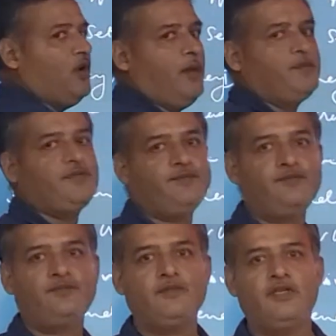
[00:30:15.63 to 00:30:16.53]
collapsed,
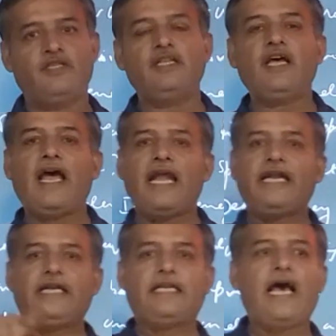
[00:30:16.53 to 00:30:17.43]
then the
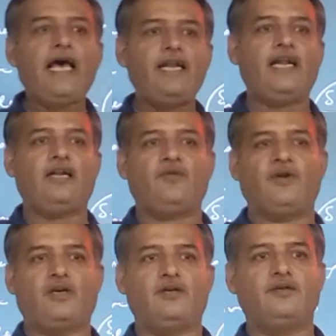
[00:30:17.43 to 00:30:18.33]
entire
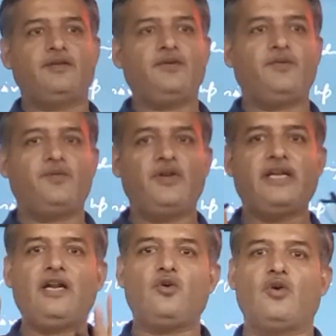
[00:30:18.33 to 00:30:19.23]
network will
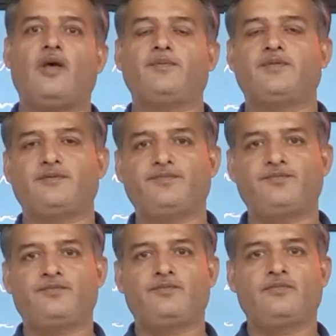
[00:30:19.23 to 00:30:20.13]
get collapsed.
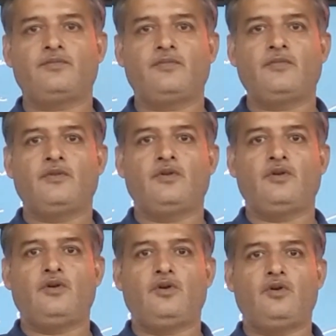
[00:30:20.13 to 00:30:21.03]

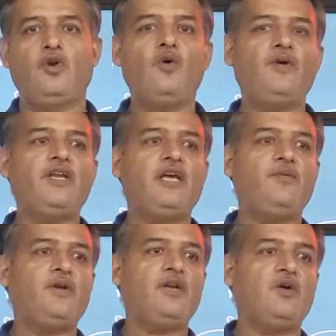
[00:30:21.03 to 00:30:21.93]
No one
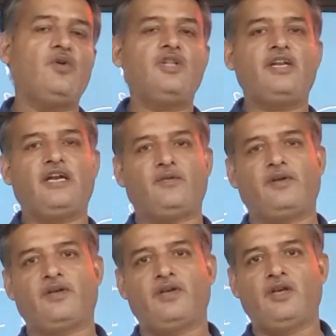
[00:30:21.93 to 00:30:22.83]
can work on the
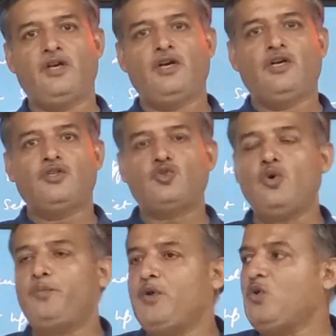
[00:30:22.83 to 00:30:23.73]
network.
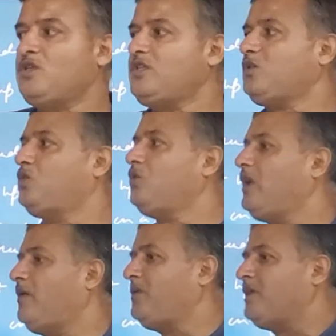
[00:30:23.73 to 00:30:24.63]
So because you
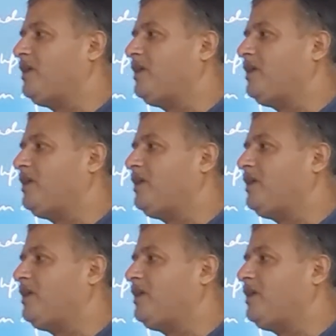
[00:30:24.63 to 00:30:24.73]
have a